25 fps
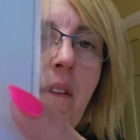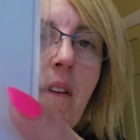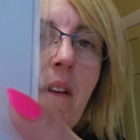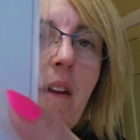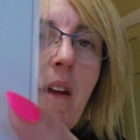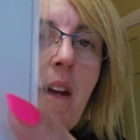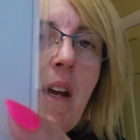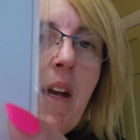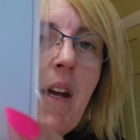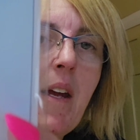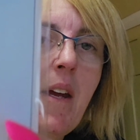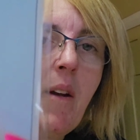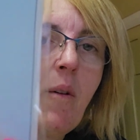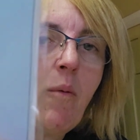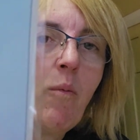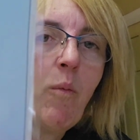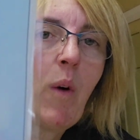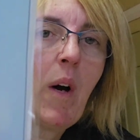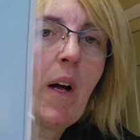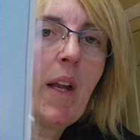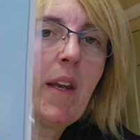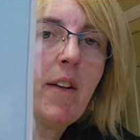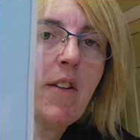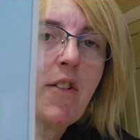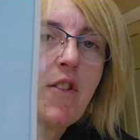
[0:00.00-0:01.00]
and
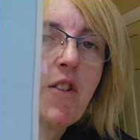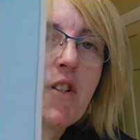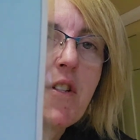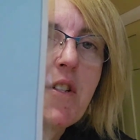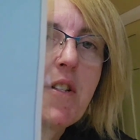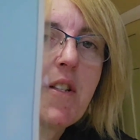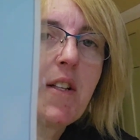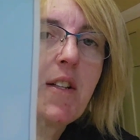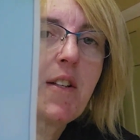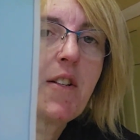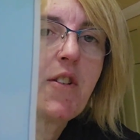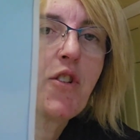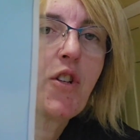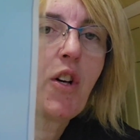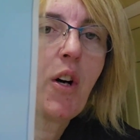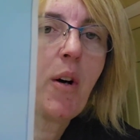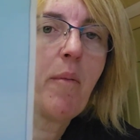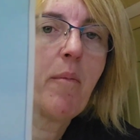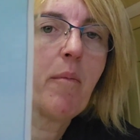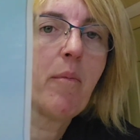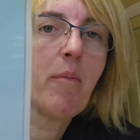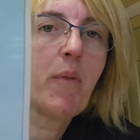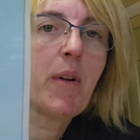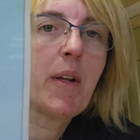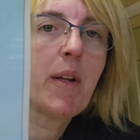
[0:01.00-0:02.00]
1 just at the
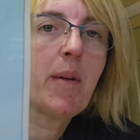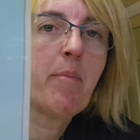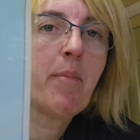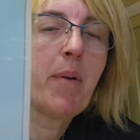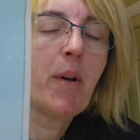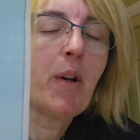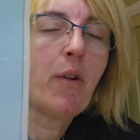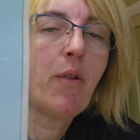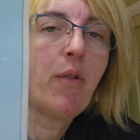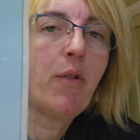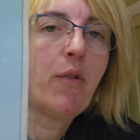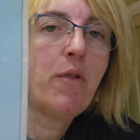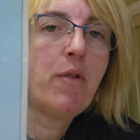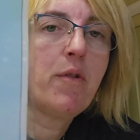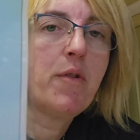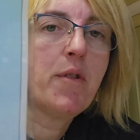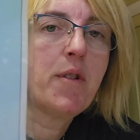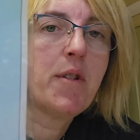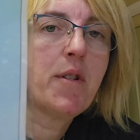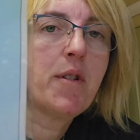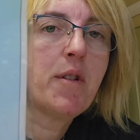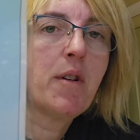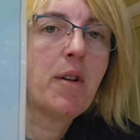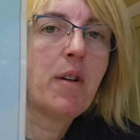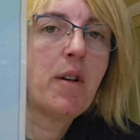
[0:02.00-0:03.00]
top with
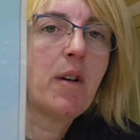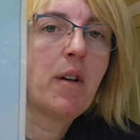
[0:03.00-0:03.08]
balloons.